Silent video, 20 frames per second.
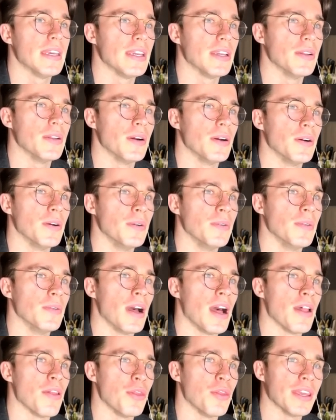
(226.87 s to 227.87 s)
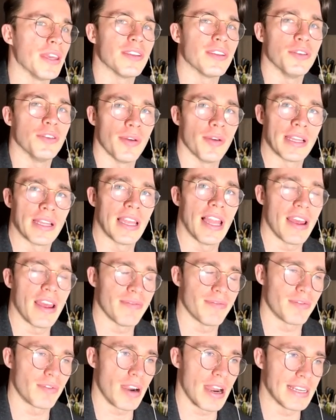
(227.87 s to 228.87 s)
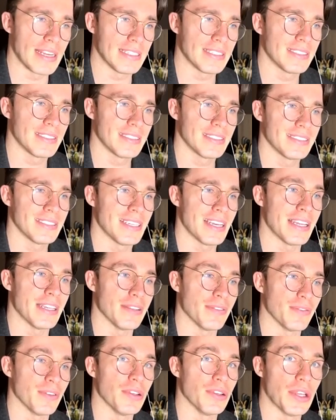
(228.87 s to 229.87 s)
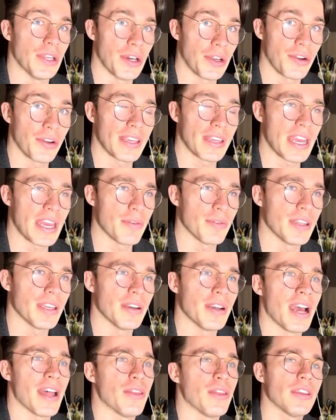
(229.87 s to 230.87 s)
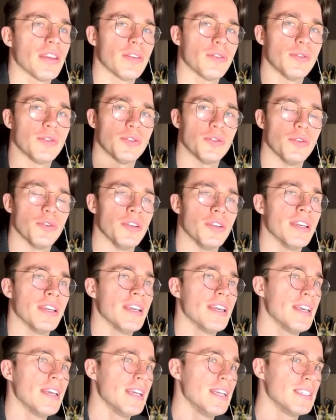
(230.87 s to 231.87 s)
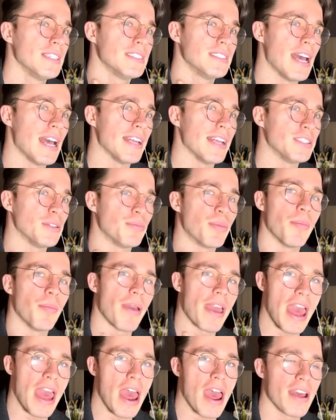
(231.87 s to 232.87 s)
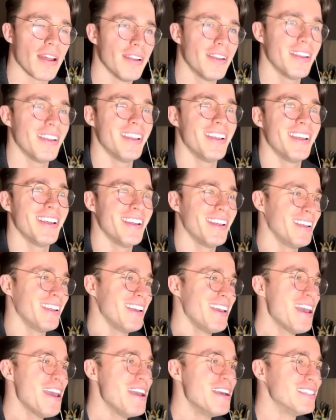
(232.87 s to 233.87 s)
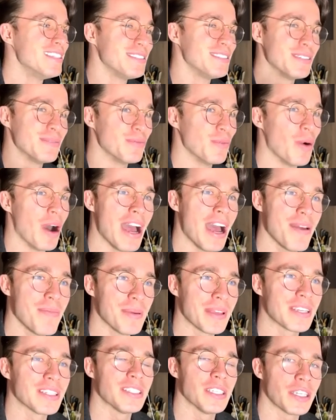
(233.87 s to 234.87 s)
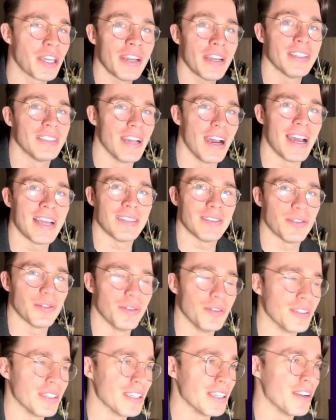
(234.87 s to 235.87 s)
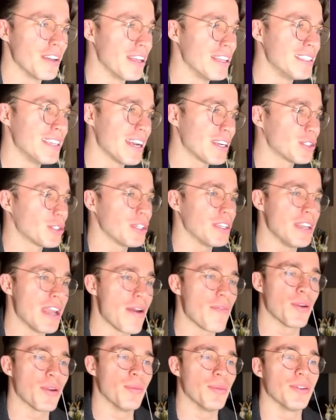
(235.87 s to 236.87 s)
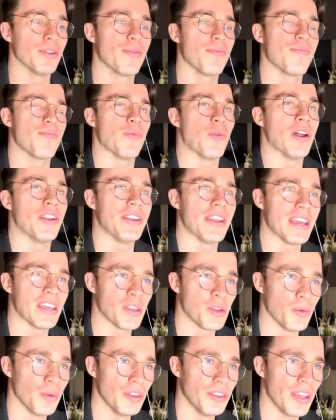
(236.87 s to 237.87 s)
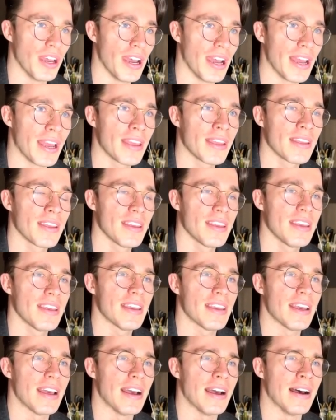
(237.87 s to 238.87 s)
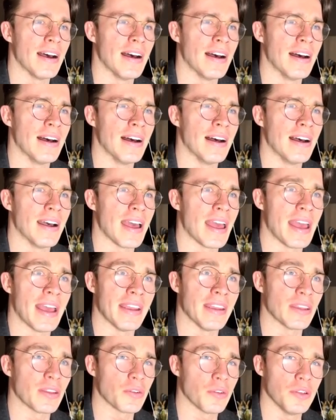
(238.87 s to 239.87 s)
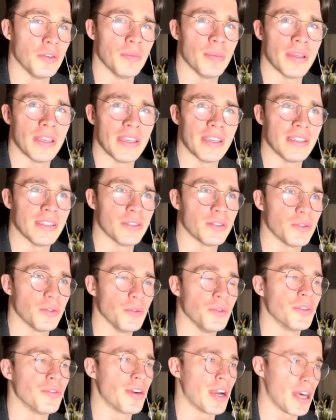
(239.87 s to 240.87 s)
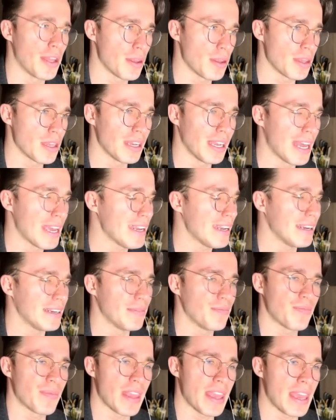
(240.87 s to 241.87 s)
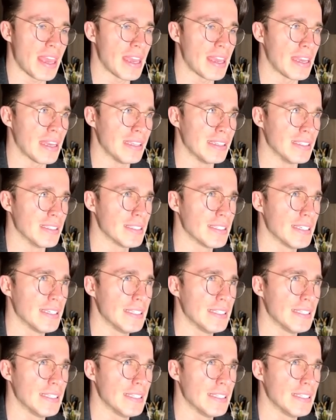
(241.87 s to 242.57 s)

you know, I think you're doing life right. And if you're not okay with it, I think you should start to prepare. Why? Because you're going to die soon. You know, it's actually inevitable. One day you will die, uh, and it could be sooner rather than later. And,